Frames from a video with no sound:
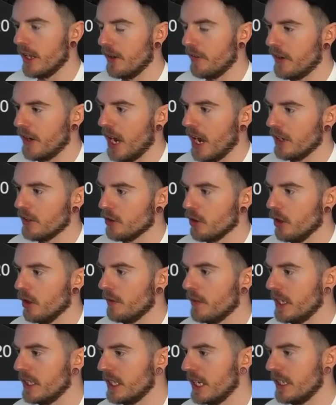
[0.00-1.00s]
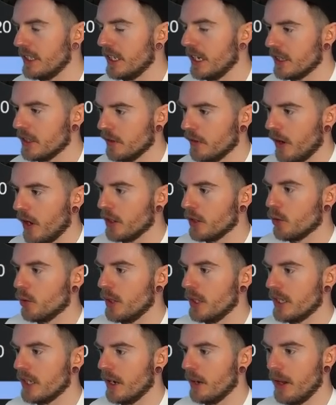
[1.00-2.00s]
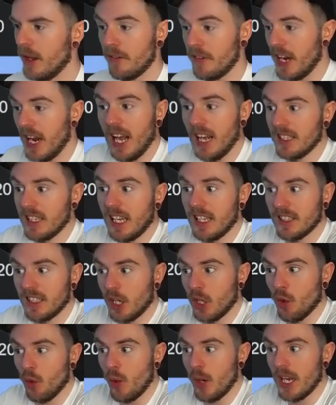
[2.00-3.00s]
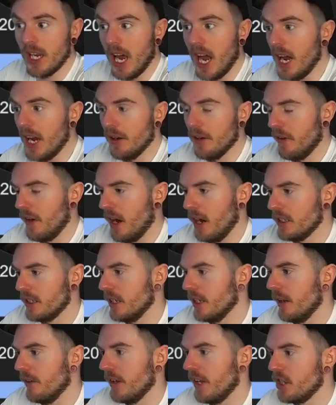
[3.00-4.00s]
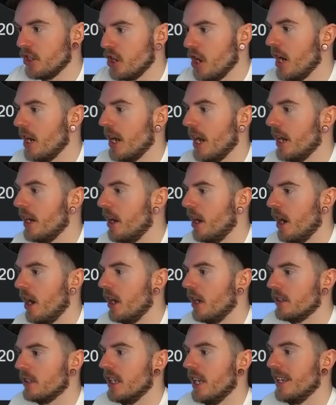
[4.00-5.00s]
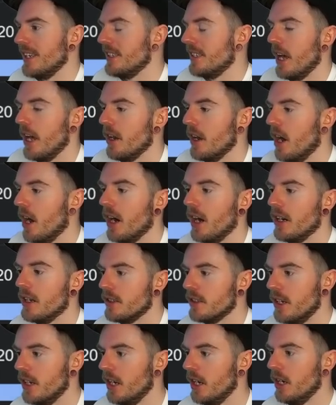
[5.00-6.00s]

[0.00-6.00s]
if he has all of these ace x of hearts, queen ten, if he has hands like queen nine of hearts, he'll have like jack nine of hearts, nine ten of hearts.